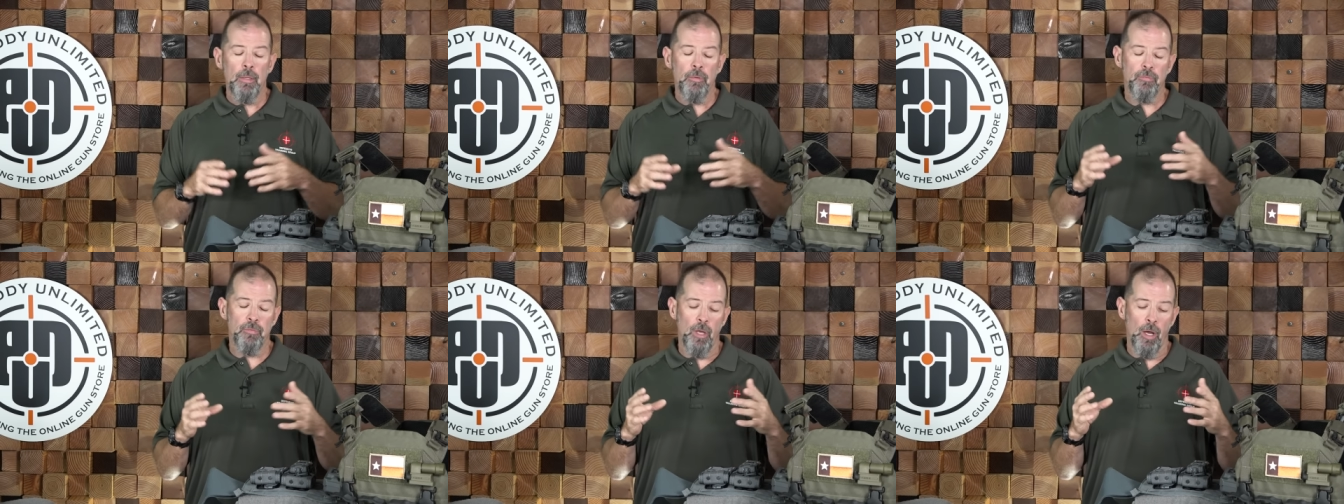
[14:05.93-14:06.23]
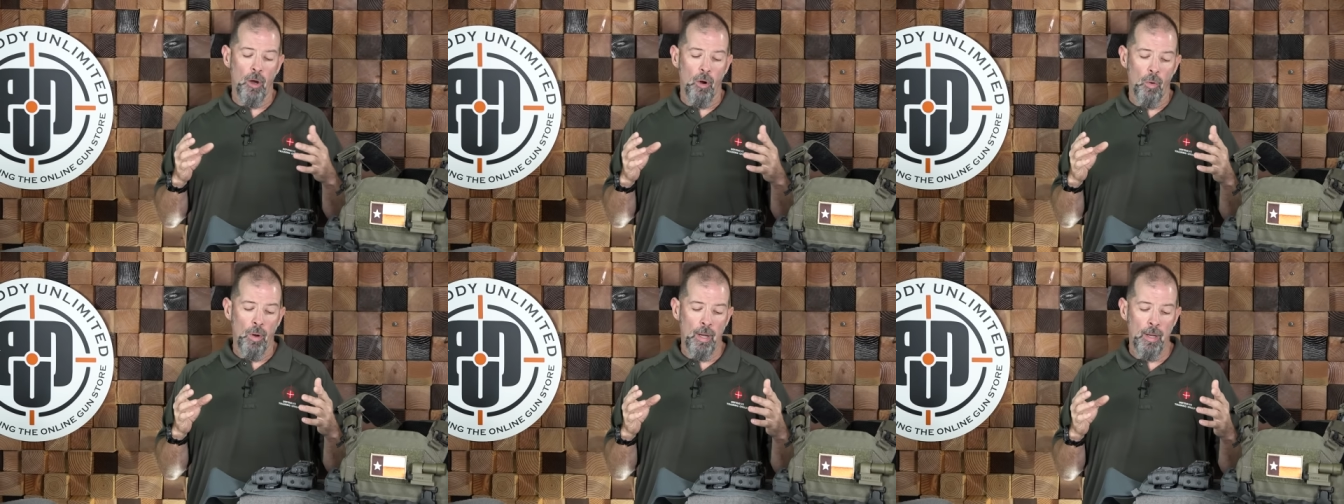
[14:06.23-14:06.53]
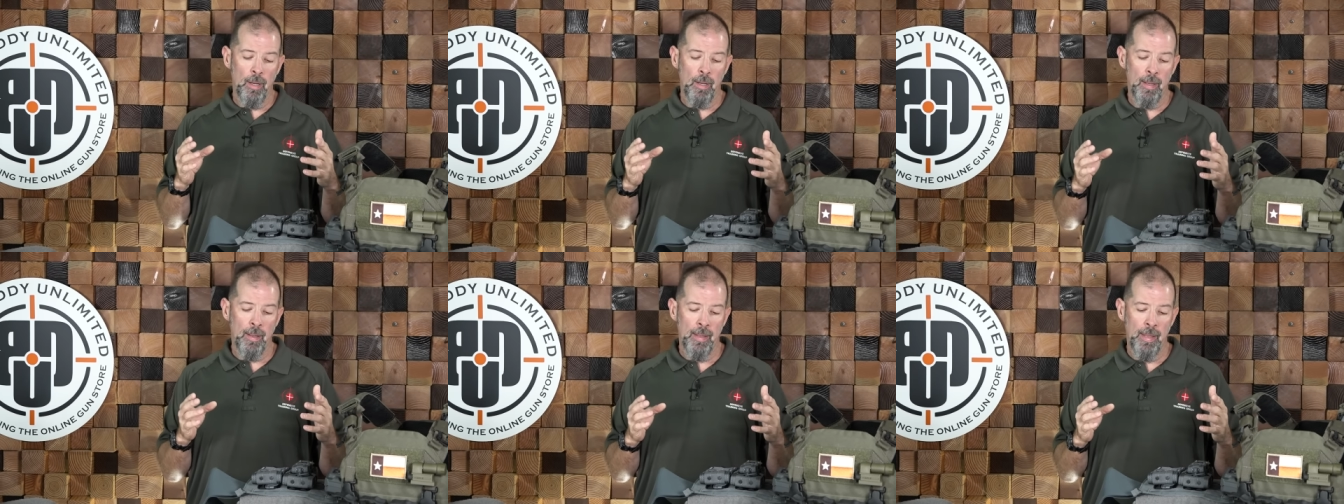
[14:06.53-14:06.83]
So
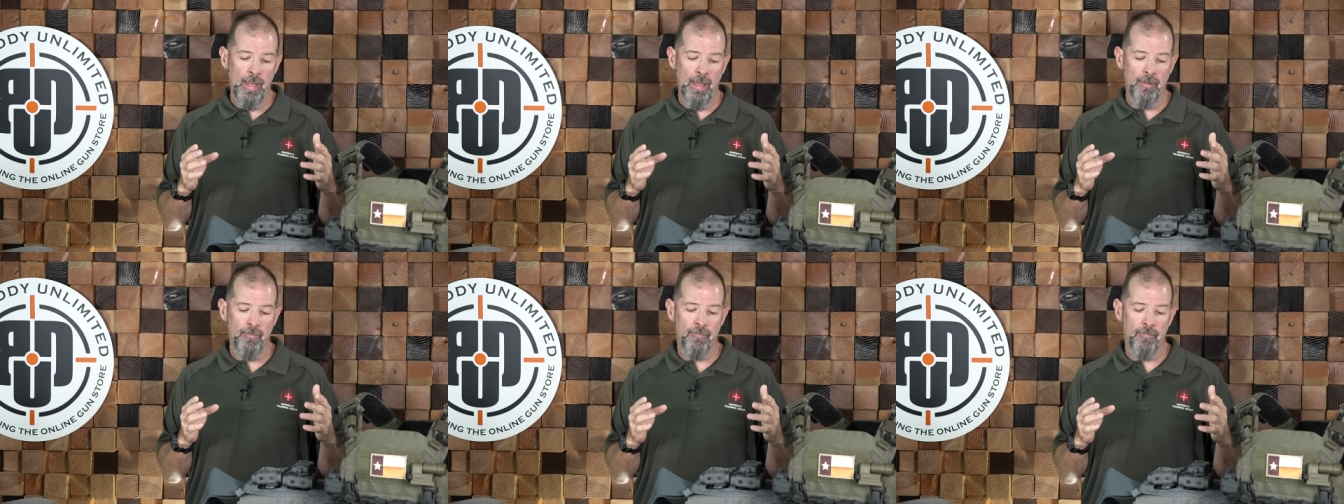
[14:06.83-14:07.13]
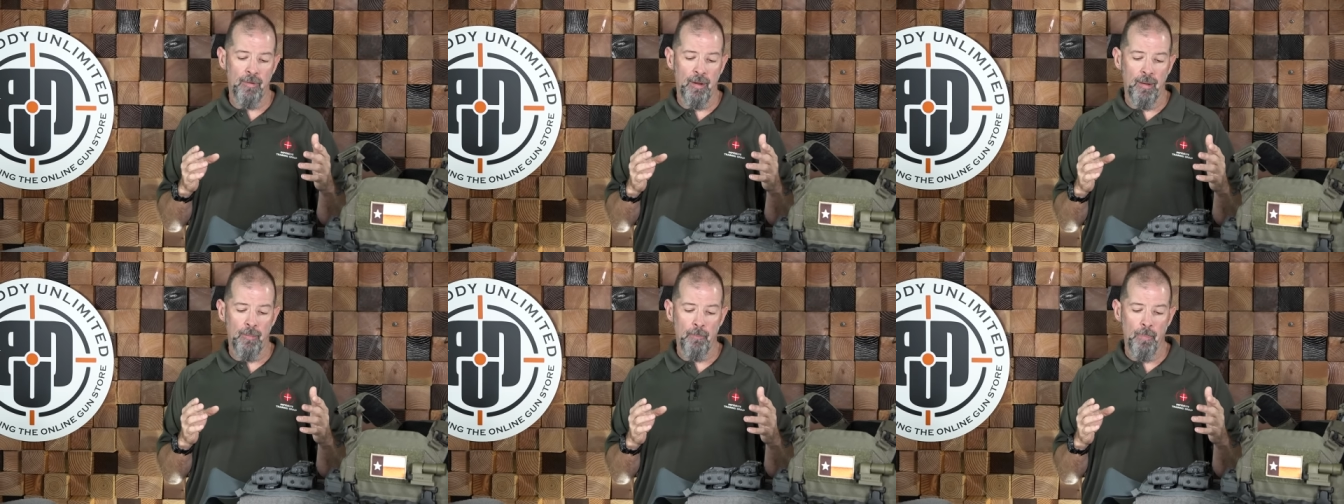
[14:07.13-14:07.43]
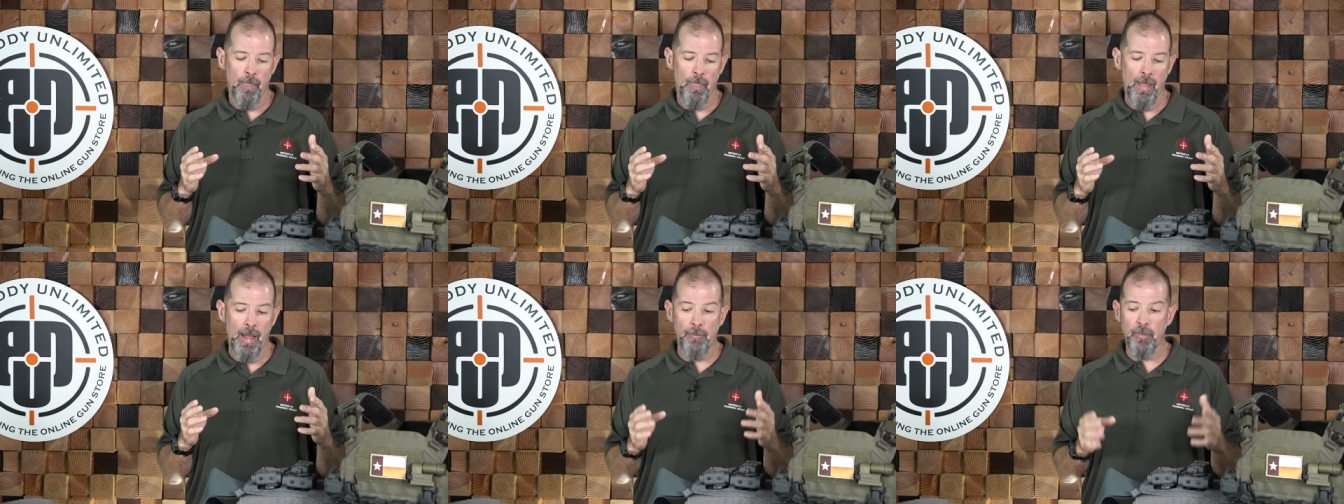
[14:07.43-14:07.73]
if
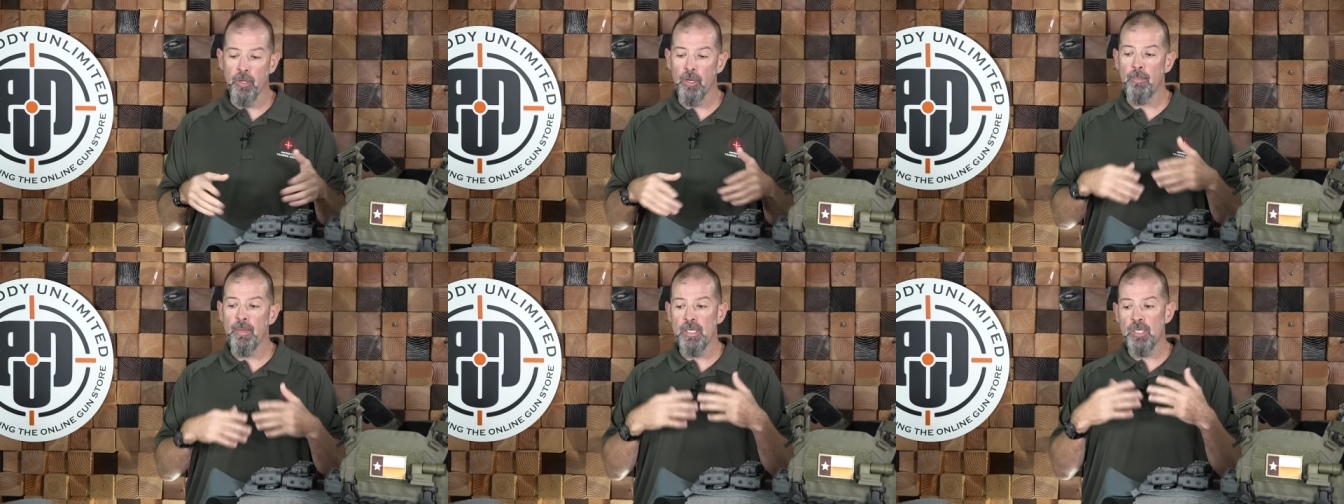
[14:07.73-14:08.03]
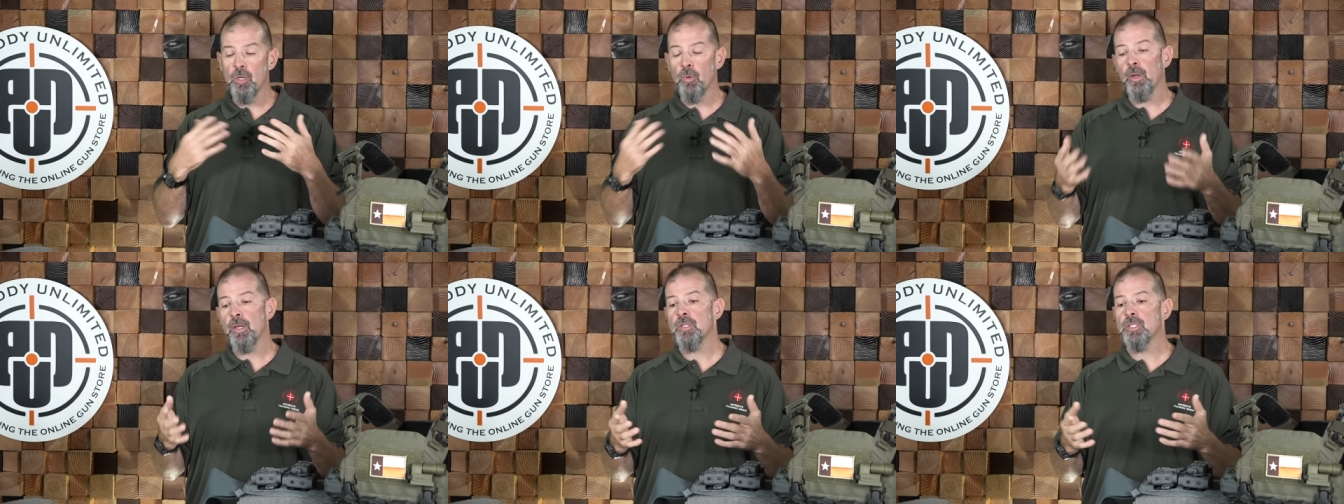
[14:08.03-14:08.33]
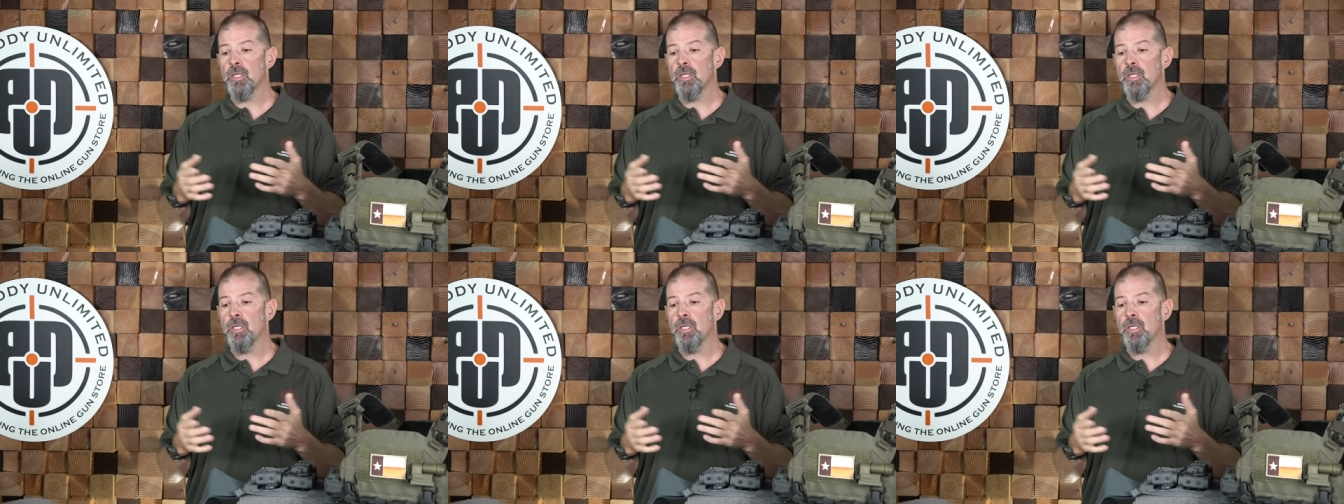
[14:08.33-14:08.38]
um, I'm going to be doing